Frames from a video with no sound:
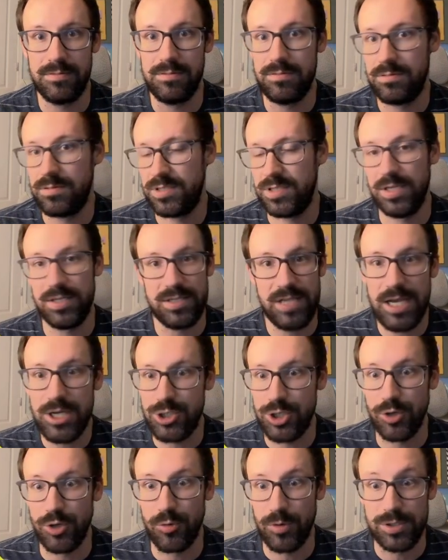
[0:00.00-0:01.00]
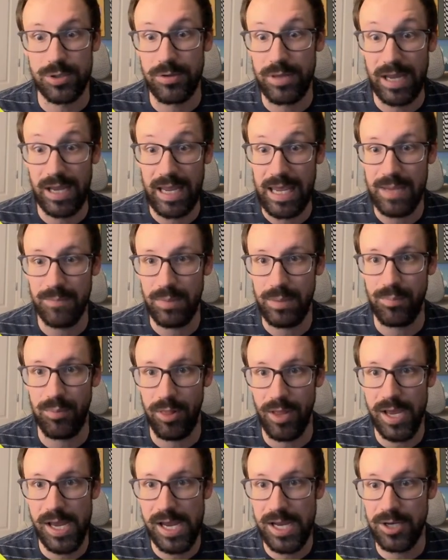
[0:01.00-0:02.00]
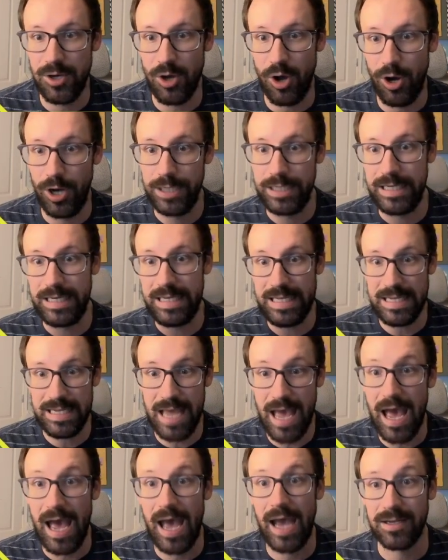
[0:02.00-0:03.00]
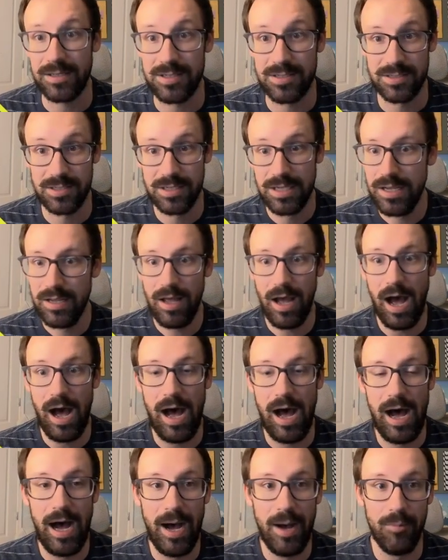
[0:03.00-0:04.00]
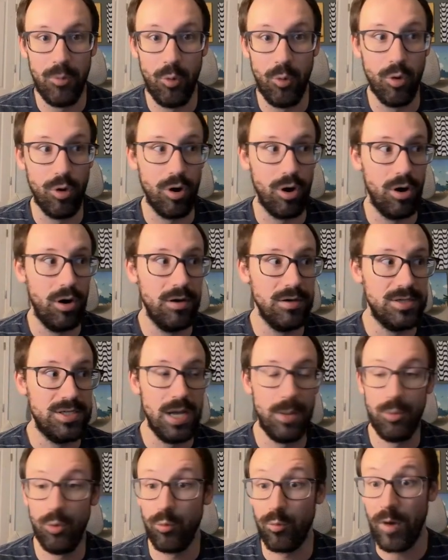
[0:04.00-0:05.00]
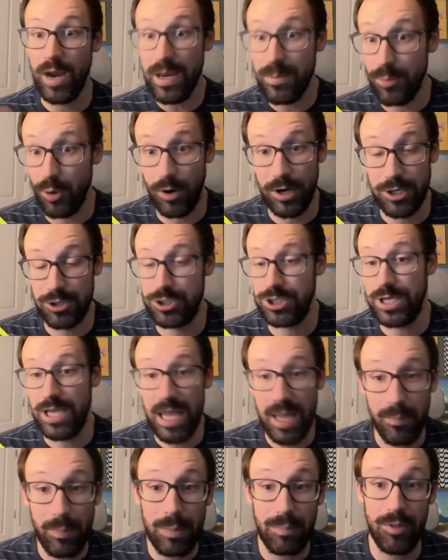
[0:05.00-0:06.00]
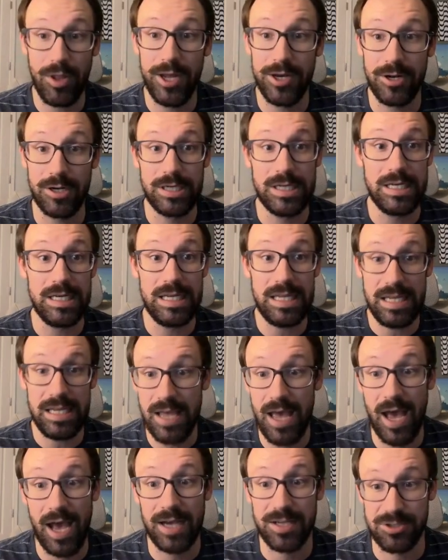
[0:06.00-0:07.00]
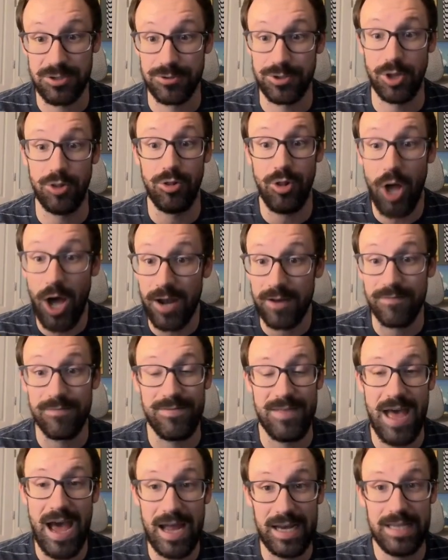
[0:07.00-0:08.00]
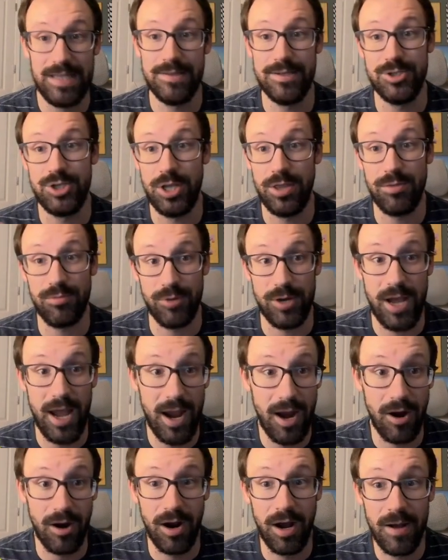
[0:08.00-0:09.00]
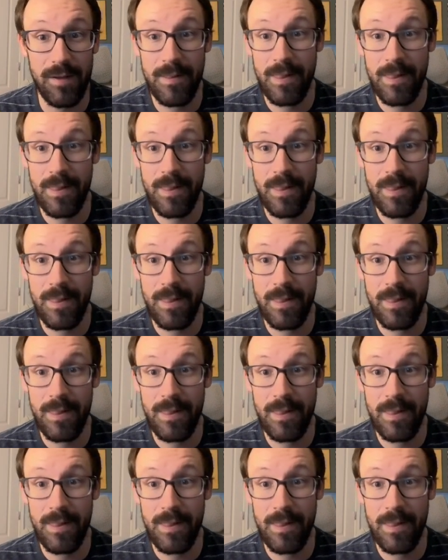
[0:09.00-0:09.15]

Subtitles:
Cessation Crystal that can't be played on an EX, or Double Rainbow Energy can't be played on an EX. There's a lot of that in the Gen 3 era.